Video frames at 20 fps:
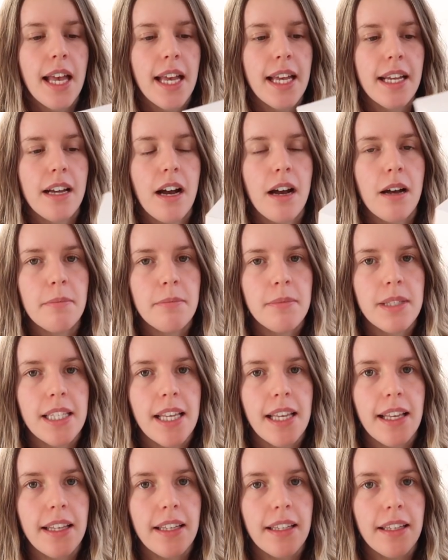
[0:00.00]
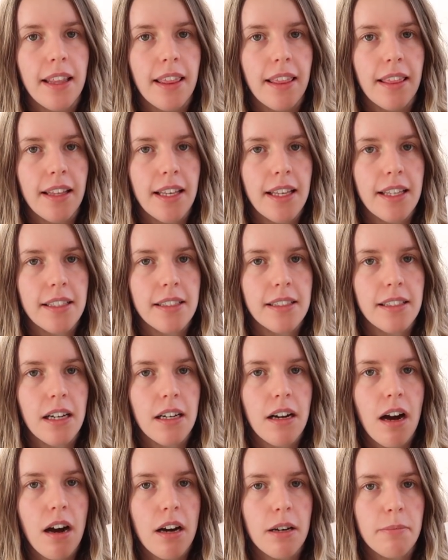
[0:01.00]
It comes in this
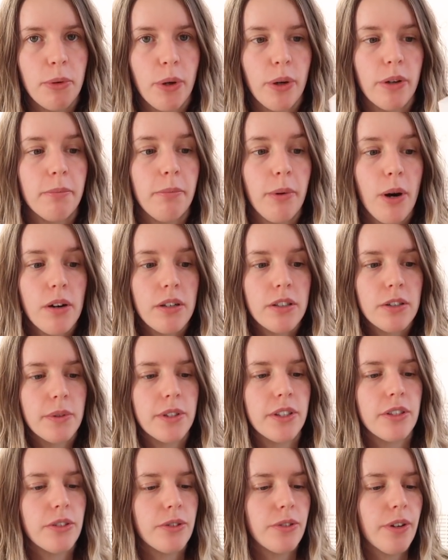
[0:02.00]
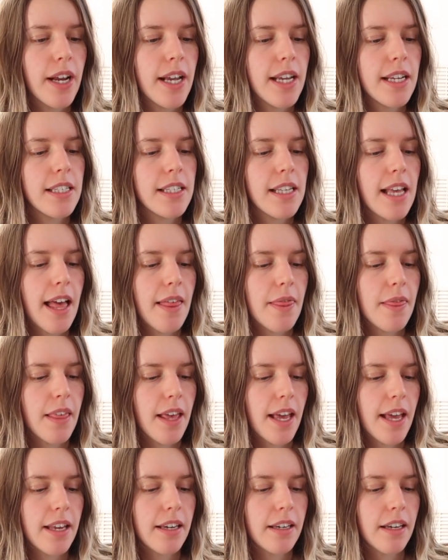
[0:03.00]
cardboard box, which is great, and
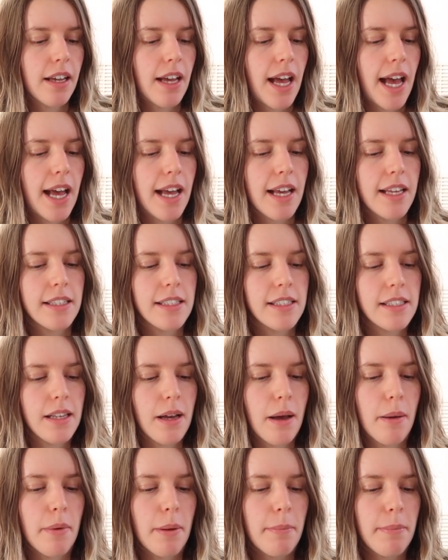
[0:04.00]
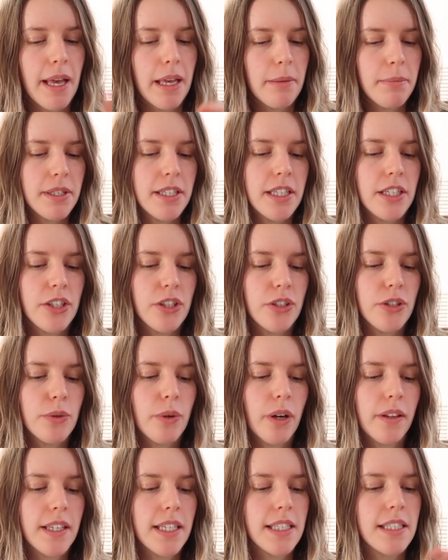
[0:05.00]
then it has some paper
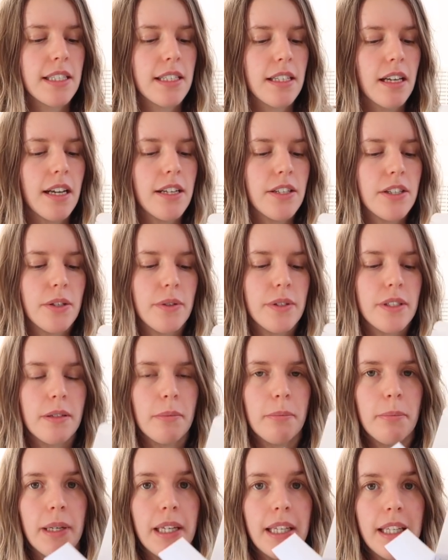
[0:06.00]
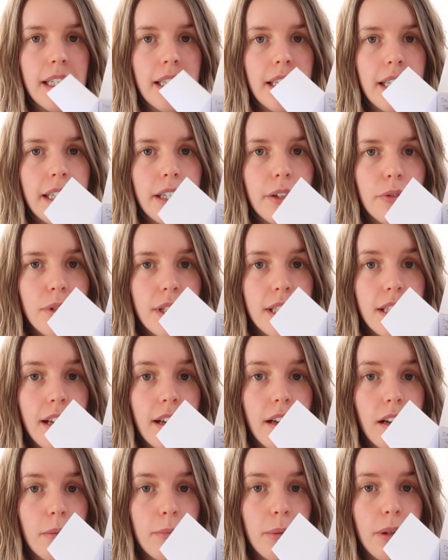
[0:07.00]
tissue on the inside, so it's completely
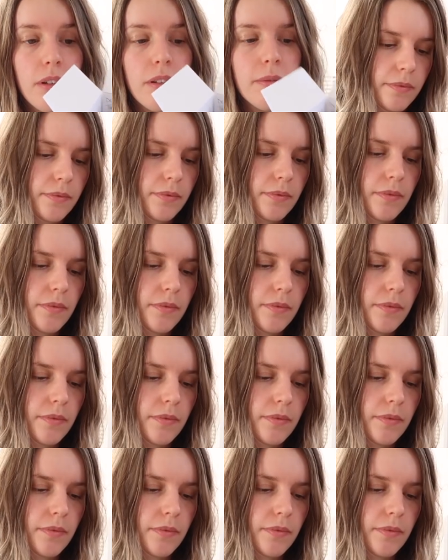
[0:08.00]
recyclable.